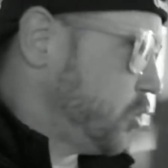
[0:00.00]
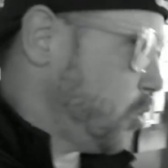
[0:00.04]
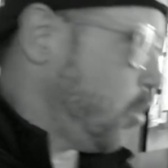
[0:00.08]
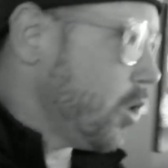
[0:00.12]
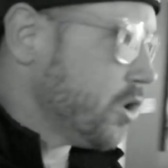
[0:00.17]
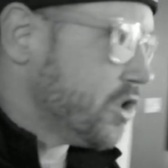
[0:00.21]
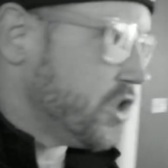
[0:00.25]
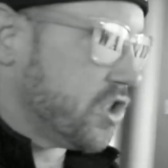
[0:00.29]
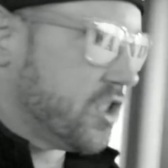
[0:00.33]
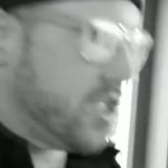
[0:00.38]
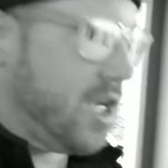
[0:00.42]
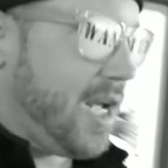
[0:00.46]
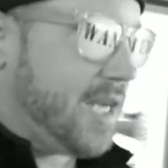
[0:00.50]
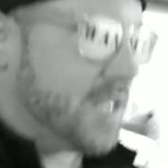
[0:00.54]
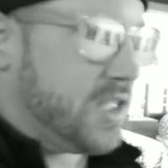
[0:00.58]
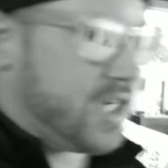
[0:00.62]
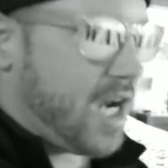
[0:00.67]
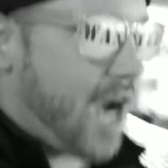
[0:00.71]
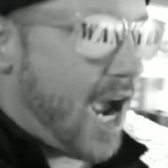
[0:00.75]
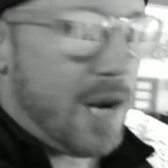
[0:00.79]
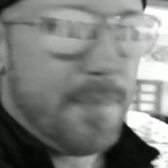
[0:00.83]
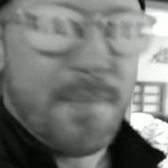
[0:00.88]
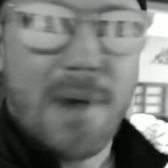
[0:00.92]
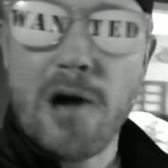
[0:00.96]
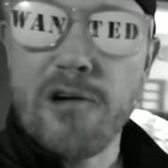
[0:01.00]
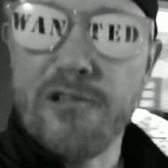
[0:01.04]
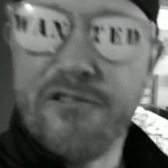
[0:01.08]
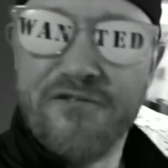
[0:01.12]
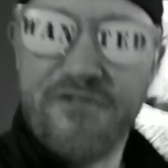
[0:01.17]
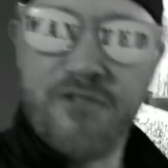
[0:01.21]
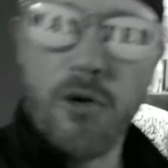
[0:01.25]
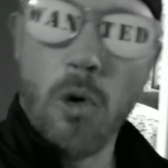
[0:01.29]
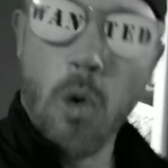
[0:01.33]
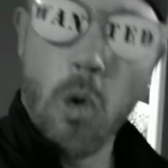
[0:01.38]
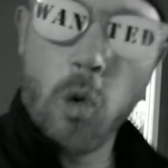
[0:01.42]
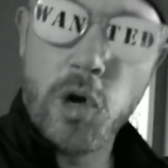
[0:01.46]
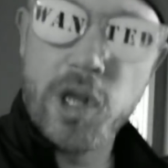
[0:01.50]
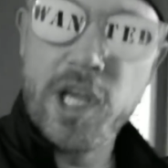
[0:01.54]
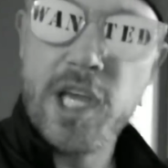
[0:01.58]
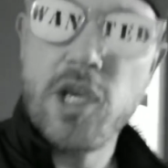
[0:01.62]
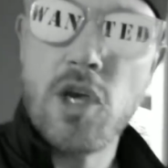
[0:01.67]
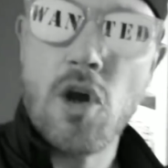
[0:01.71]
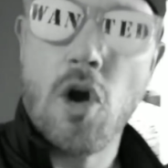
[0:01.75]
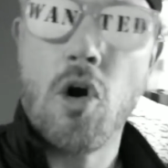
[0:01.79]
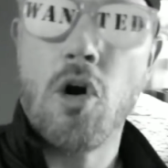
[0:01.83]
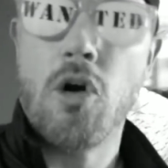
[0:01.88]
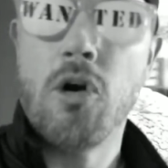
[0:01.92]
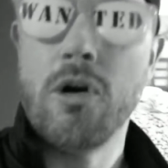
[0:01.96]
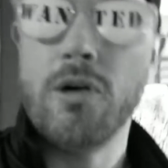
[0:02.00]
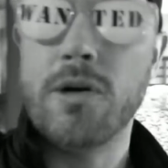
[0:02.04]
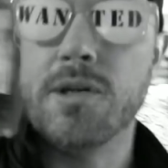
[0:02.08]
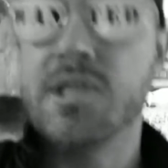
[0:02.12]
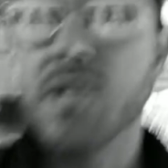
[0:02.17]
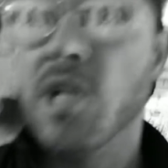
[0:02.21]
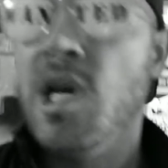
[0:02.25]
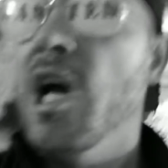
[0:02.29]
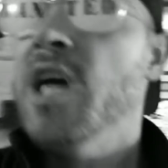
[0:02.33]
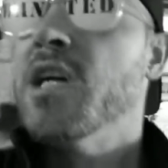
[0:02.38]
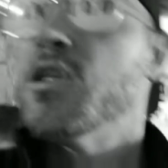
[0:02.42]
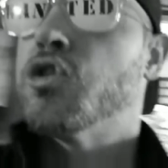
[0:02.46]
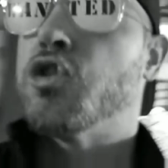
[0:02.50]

Georgia Tech's got about forty yards